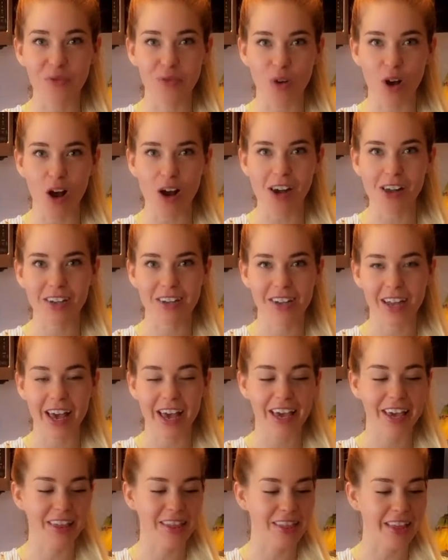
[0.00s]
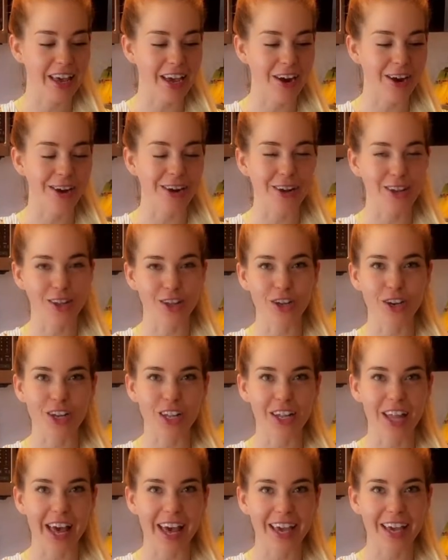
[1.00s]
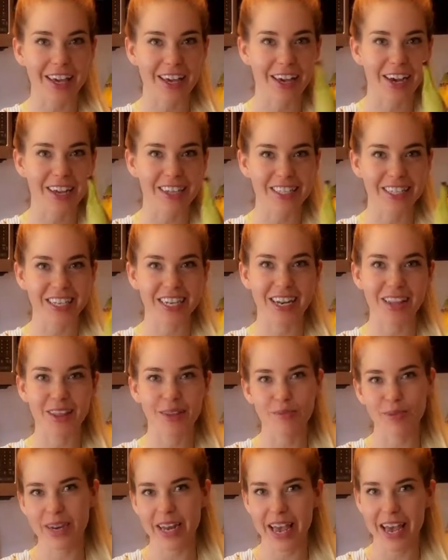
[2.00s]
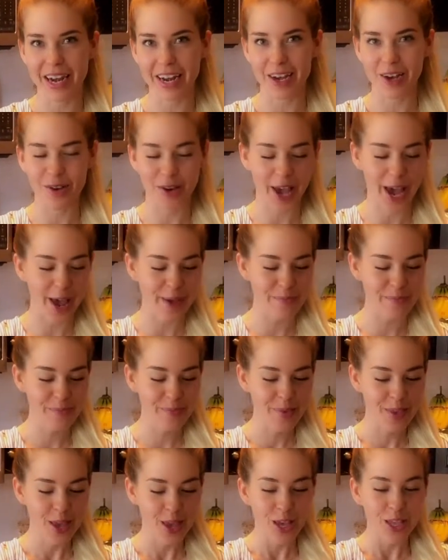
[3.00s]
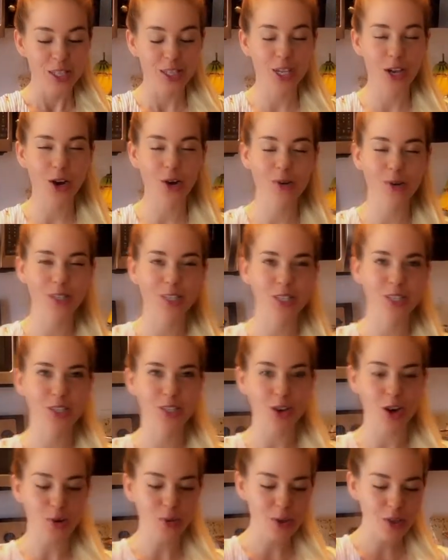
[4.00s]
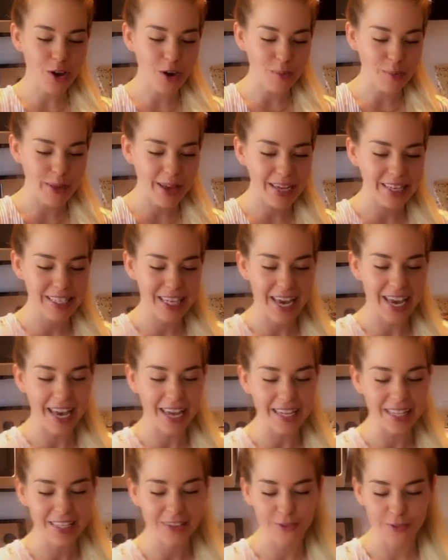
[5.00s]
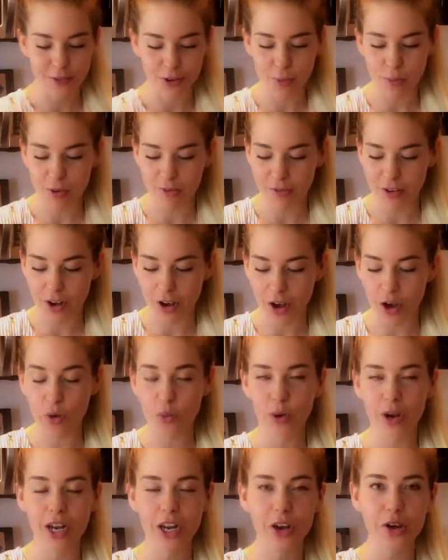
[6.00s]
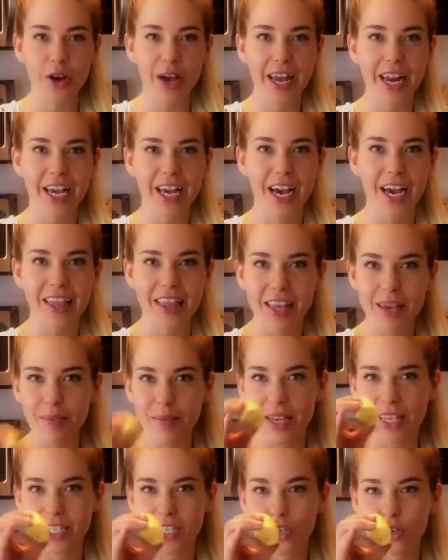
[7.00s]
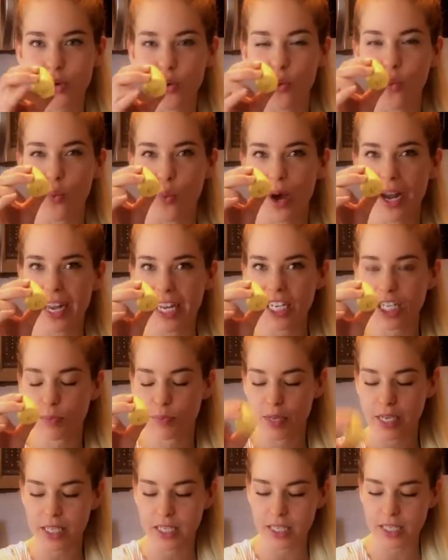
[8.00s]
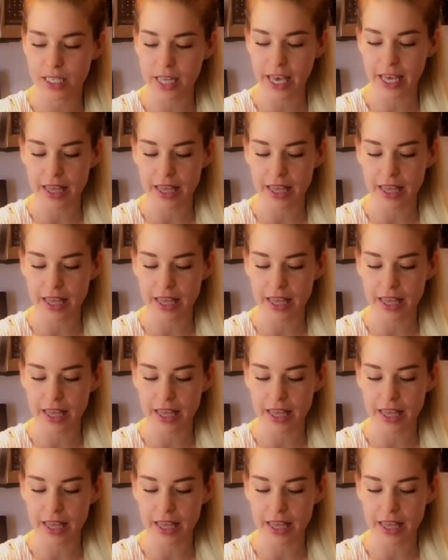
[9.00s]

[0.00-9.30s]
raw like their look-alike cousin, the banana, okay? So to start with our plantains for mofongo, we're gonna go ahead and cut them into one inch pieces like